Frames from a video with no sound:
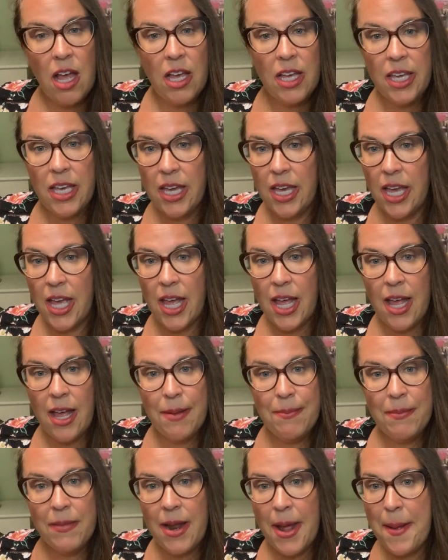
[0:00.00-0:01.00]
yeah,
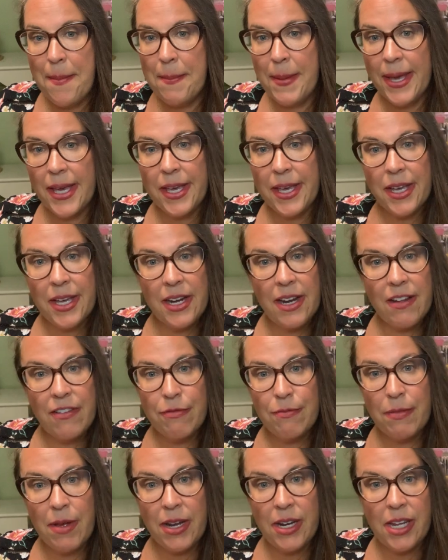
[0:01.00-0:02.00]
I'm not making
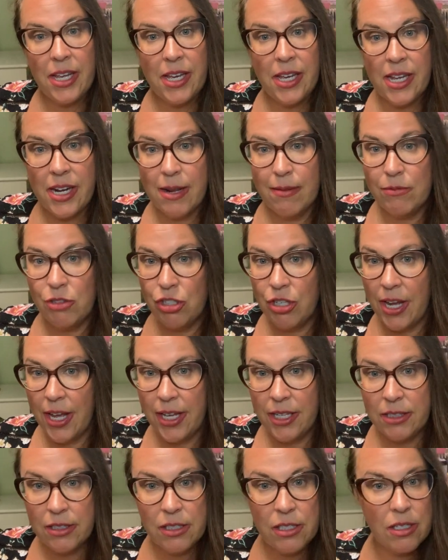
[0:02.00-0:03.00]
enough money and I'm
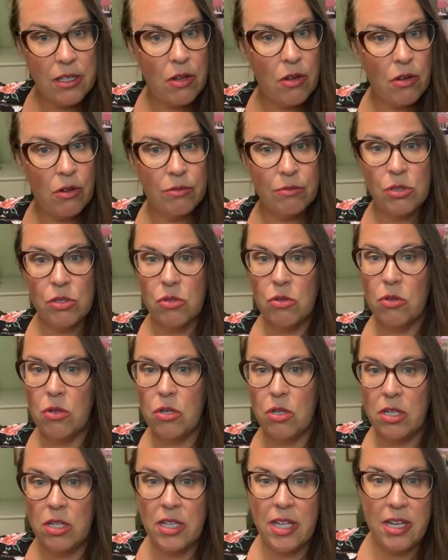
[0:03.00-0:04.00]
trying to
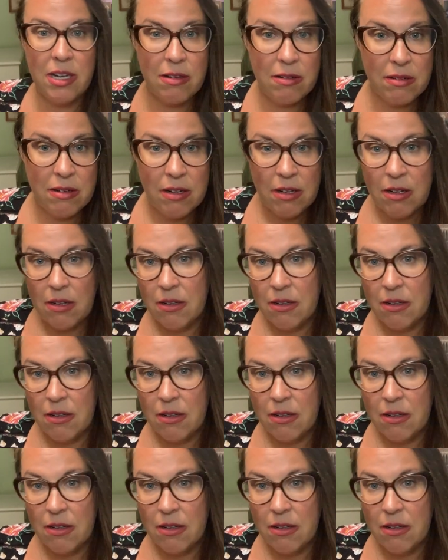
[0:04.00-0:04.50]
homeschool and